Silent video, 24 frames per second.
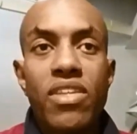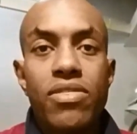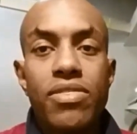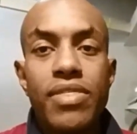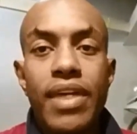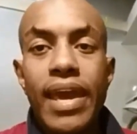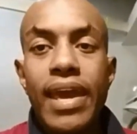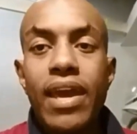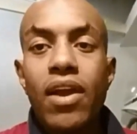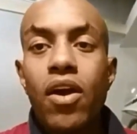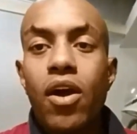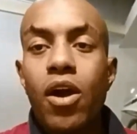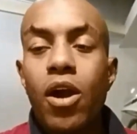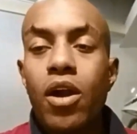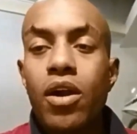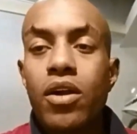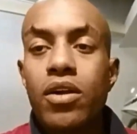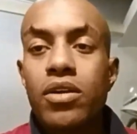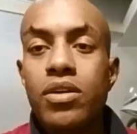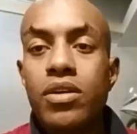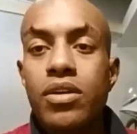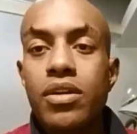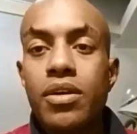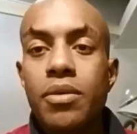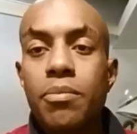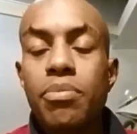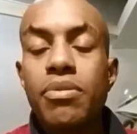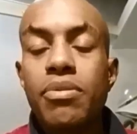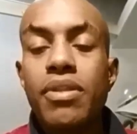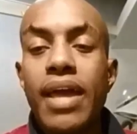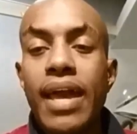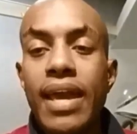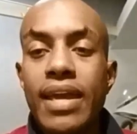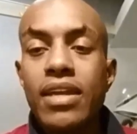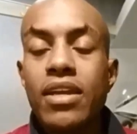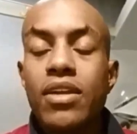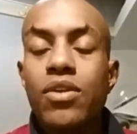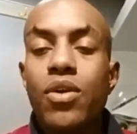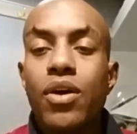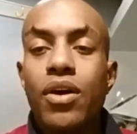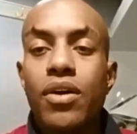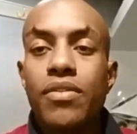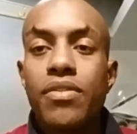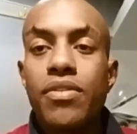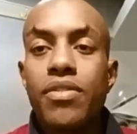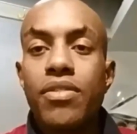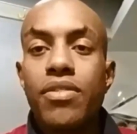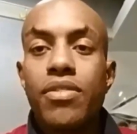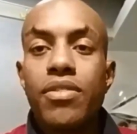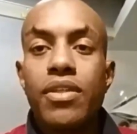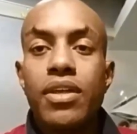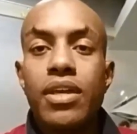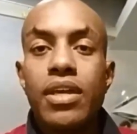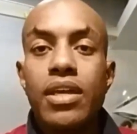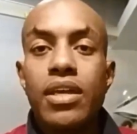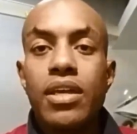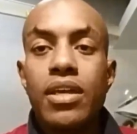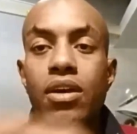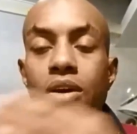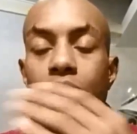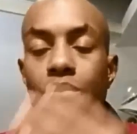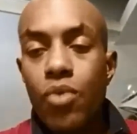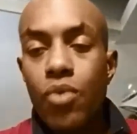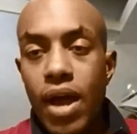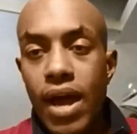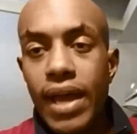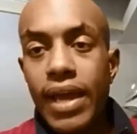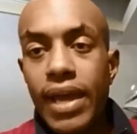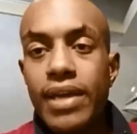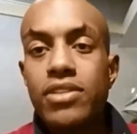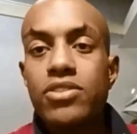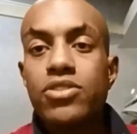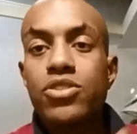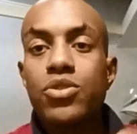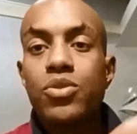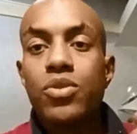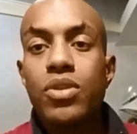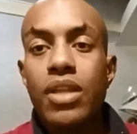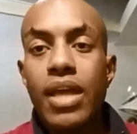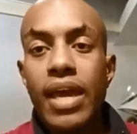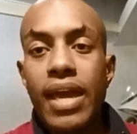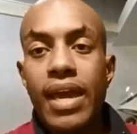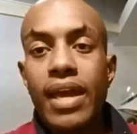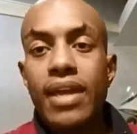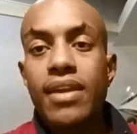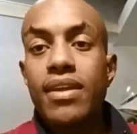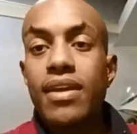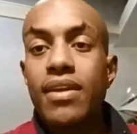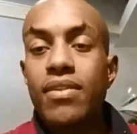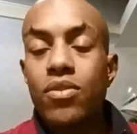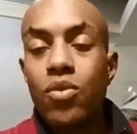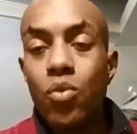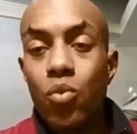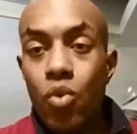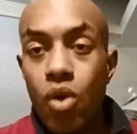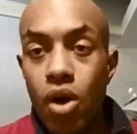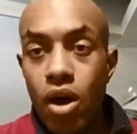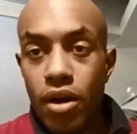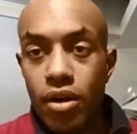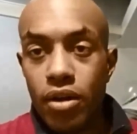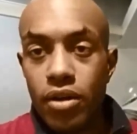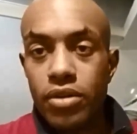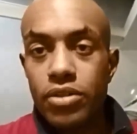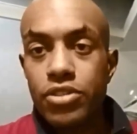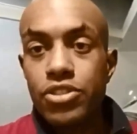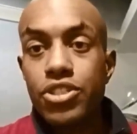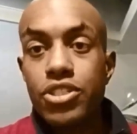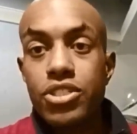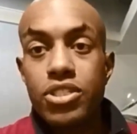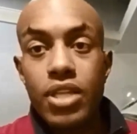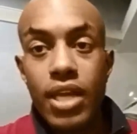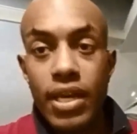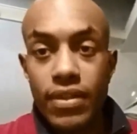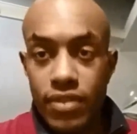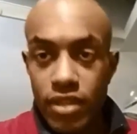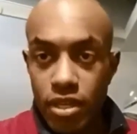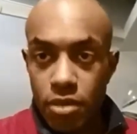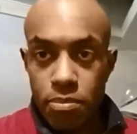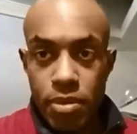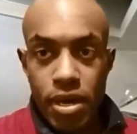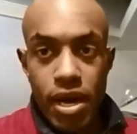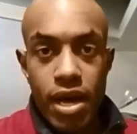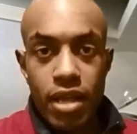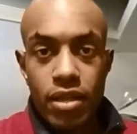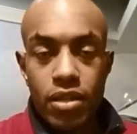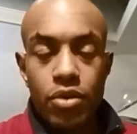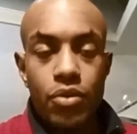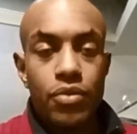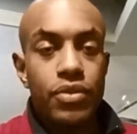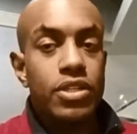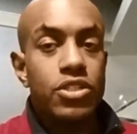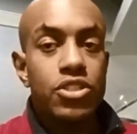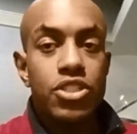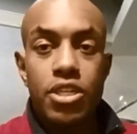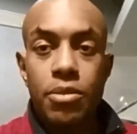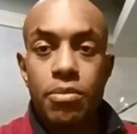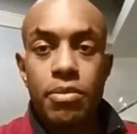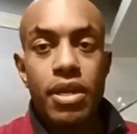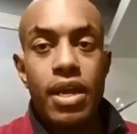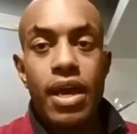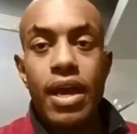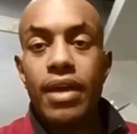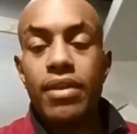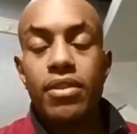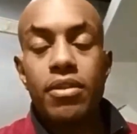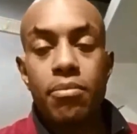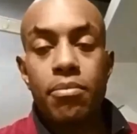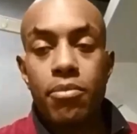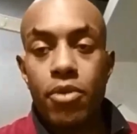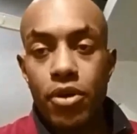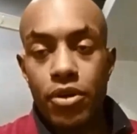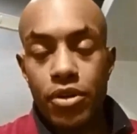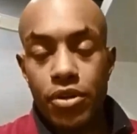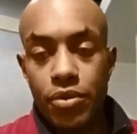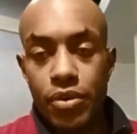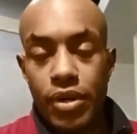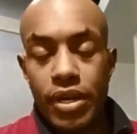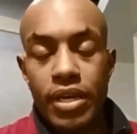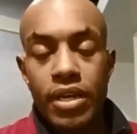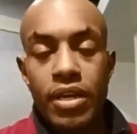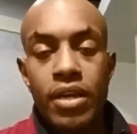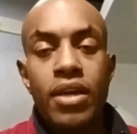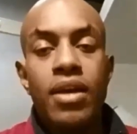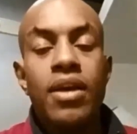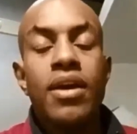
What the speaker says: They are planning on the Orion to land in the water, just like the Apollo and the Gemini and the Mercury.